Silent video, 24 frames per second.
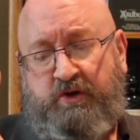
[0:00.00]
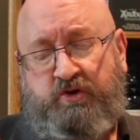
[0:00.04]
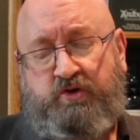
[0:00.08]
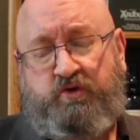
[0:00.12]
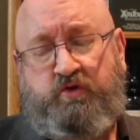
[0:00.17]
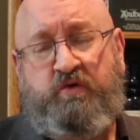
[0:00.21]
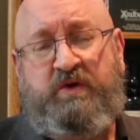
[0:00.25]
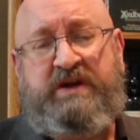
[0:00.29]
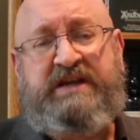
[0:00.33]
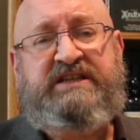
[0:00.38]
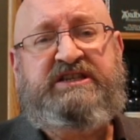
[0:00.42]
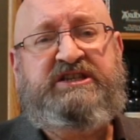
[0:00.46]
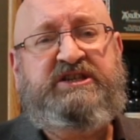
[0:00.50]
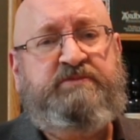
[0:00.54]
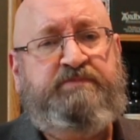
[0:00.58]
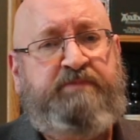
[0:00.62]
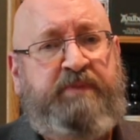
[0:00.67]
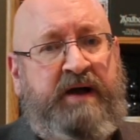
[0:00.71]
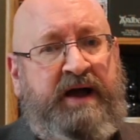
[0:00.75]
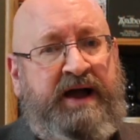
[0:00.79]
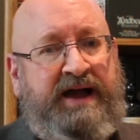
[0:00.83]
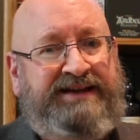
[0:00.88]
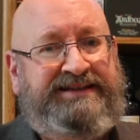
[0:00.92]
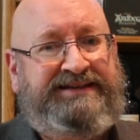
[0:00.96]
Green
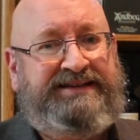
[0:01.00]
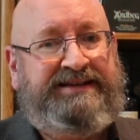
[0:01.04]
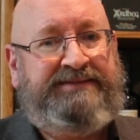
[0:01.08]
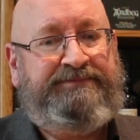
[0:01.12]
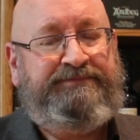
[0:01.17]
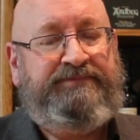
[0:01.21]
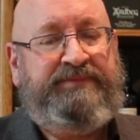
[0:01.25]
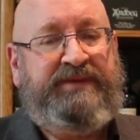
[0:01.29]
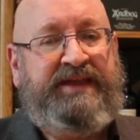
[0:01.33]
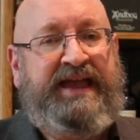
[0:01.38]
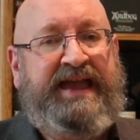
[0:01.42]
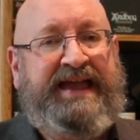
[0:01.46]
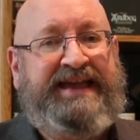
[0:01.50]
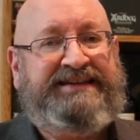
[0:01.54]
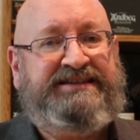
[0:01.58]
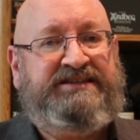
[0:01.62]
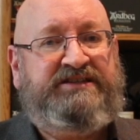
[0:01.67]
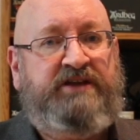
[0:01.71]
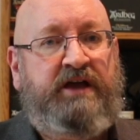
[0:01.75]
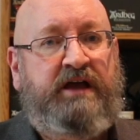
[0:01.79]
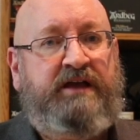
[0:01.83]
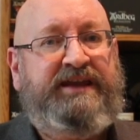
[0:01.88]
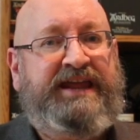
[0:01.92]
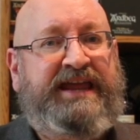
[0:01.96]
Spot has
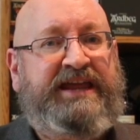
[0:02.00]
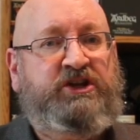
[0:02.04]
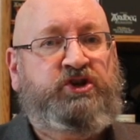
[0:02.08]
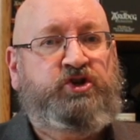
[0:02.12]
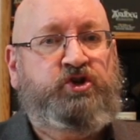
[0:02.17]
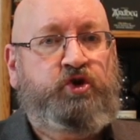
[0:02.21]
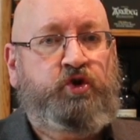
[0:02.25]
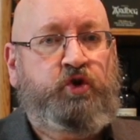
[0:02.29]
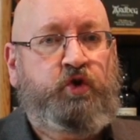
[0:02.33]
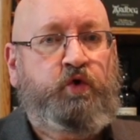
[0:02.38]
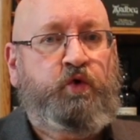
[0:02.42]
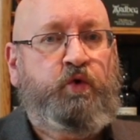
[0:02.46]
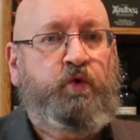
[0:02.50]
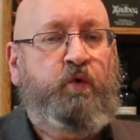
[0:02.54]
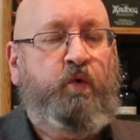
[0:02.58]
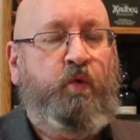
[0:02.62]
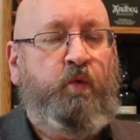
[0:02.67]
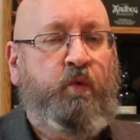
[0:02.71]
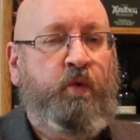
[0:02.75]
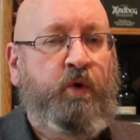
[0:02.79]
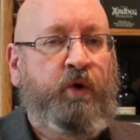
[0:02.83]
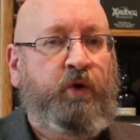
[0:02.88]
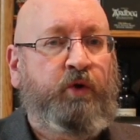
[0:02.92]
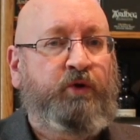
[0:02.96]
done a new
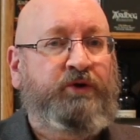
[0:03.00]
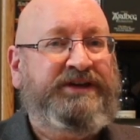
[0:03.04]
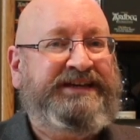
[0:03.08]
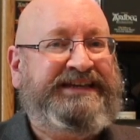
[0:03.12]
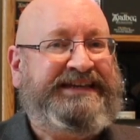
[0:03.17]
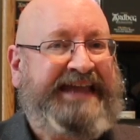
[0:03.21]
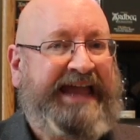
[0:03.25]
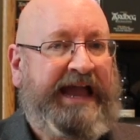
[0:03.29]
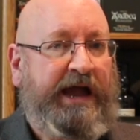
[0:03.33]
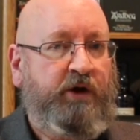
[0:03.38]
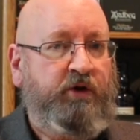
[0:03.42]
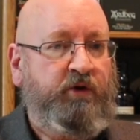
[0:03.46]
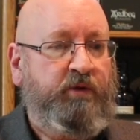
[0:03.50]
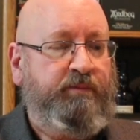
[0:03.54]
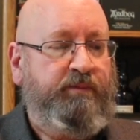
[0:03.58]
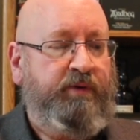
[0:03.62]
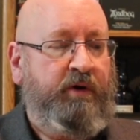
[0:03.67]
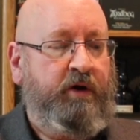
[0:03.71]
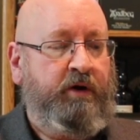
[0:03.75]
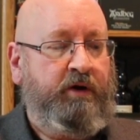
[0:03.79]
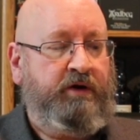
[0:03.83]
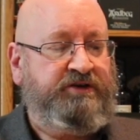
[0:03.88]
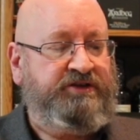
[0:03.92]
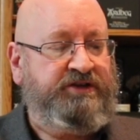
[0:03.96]
world
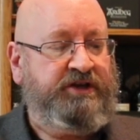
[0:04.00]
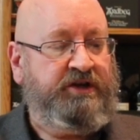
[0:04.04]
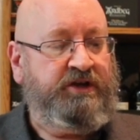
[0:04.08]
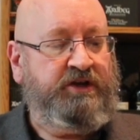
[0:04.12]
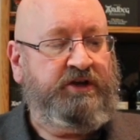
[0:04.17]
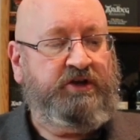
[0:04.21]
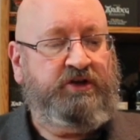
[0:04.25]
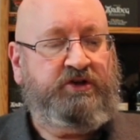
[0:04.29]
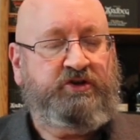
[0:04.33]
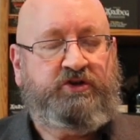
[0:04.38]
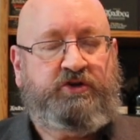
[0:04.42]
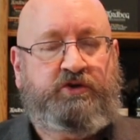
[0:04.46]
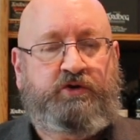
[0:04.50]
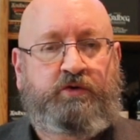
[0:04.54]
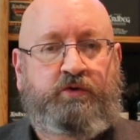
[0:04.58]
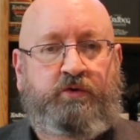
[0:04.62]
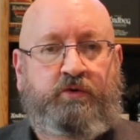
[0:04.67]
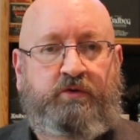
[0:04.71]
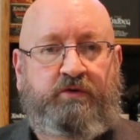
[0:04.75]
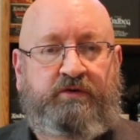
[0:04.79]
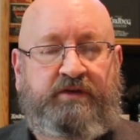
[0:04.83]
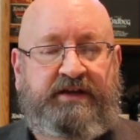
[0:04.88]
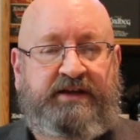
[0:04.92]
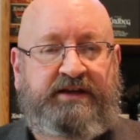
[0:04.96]
counterpart
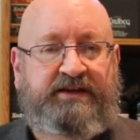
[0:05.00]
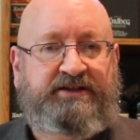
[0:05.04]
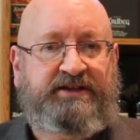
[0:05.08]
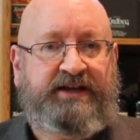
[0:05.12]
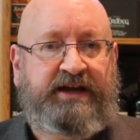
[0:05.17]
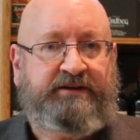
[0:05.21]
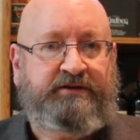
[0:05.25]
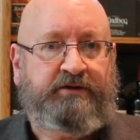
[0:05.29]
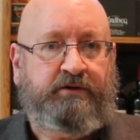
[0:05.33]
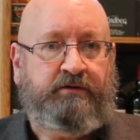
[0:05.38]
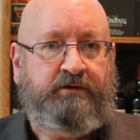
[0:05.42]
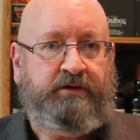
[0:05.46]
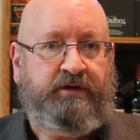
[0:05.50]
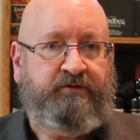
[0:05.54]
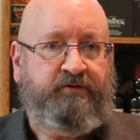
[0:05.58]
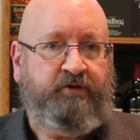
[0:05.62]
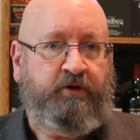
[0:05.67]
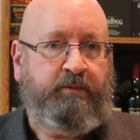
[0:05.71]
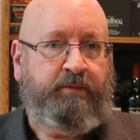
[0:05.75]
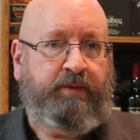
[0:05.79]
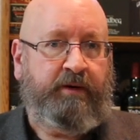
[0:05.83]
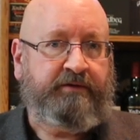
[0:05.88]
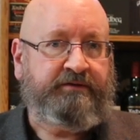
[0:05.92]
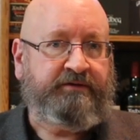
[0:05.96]
to the Chateau
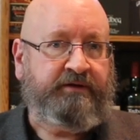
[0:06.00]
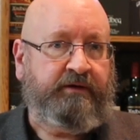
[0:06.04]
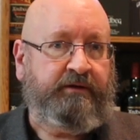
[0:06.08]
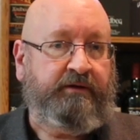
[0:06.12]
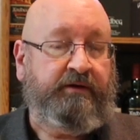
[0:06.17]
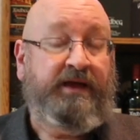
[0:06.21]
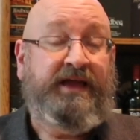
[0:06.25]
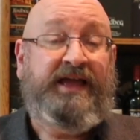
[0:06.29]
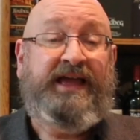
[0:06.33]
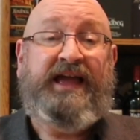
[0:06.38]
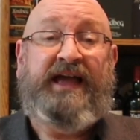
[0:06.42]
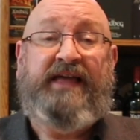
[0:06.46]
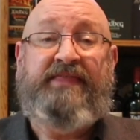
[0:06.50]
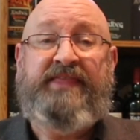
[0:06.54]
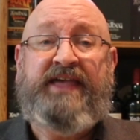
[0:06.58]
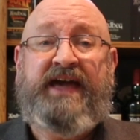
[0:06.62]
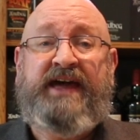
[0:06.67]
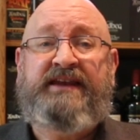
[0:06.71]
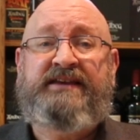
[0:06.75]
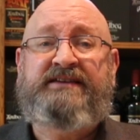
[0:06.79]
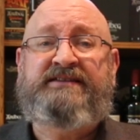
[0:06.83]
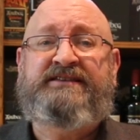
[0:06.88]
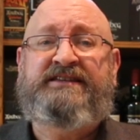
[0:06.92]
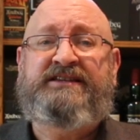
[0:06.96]
Leoville Barton, and
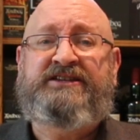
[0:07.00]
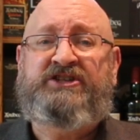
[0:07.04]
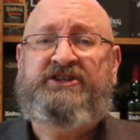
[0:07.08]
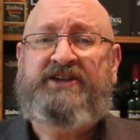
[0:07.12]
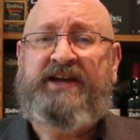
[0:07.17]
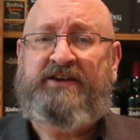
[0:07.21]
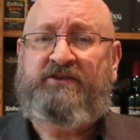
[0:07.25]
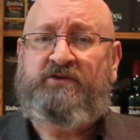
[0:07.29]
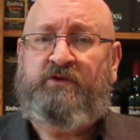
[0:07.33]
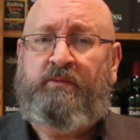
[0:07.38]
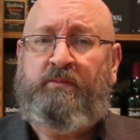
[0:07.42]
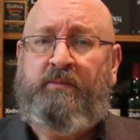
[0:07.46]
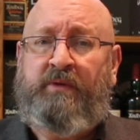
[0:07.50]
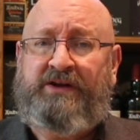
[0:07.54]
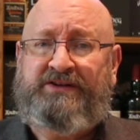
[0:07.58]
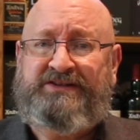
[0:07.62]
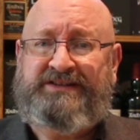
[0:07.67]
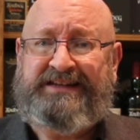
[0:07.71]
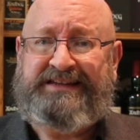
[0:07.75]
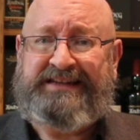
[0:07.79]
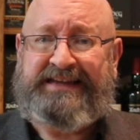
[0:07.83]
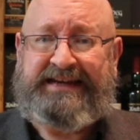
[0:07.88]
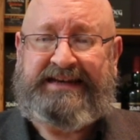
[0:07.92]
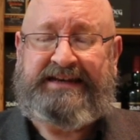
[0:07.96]
that is the Chateau
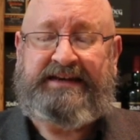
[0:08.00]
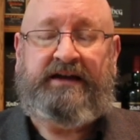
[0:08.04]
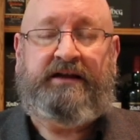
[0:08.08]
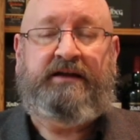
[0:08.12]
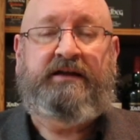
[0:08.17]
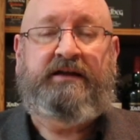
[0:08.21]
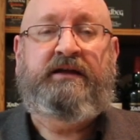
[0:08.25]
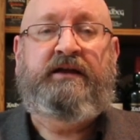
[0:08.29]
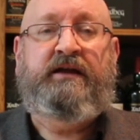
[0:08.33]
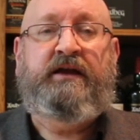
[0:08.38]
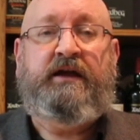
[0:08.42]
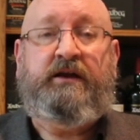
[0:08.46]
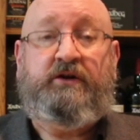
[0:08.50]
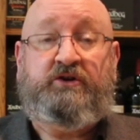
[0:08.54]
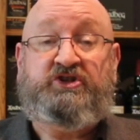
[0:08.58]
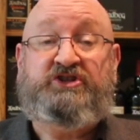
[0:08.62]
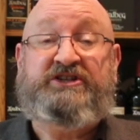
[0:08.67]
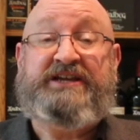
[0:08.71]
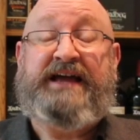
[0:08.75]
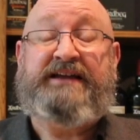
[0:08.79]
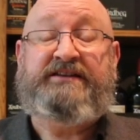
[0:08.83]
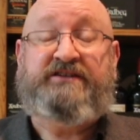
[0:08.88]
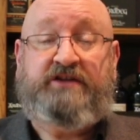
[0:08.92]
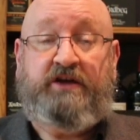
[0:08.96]
Montelena. And a
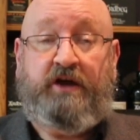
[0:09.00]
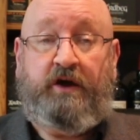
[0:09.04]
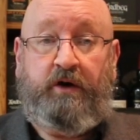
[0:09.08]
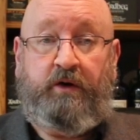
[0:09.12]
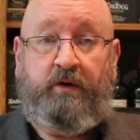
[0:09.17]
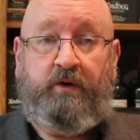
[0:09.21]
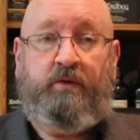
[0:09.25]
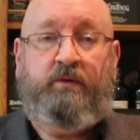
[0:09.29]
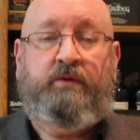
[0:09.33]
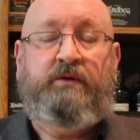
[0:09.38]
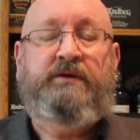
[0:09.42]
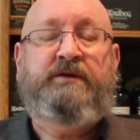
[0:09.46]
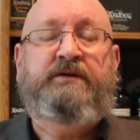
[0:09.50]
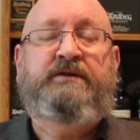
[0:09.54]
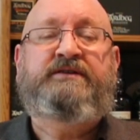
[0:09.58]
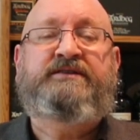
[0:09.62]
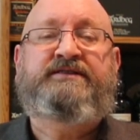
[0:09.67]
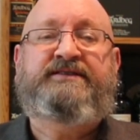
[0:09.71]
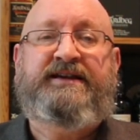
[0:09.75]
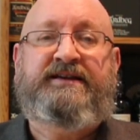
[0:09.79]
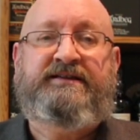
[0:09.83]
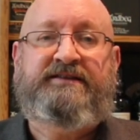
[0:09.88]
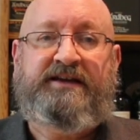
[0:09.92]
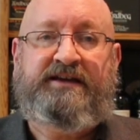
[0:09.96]
Chateau
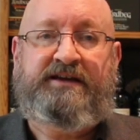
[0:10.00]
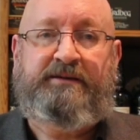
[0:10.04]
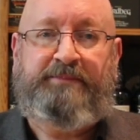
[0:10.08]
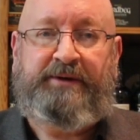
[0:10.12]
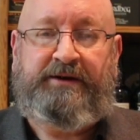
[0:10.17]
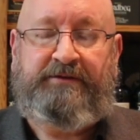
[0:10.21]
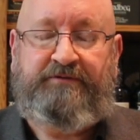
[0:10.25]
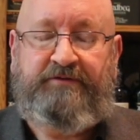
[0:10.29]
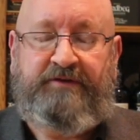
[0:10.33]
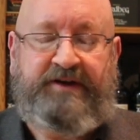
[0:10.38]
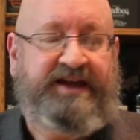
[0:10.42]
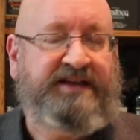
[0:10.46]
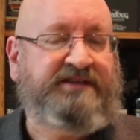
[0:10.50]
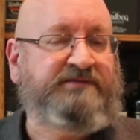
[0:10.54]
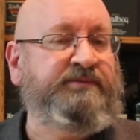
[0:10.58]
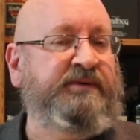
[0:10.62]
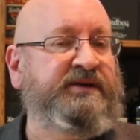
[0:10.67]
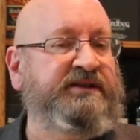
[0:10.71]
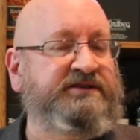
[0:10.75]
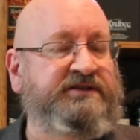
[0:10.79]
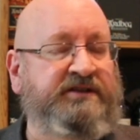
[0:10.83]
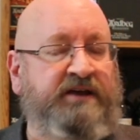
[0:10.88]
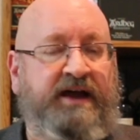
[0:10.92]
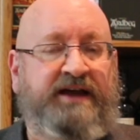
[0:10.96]
sounds like it'd be in France,
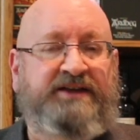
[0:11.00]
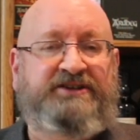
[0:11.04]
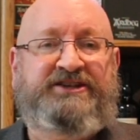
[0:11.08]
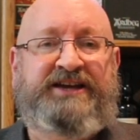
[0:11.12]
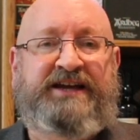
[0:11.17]
but it's not.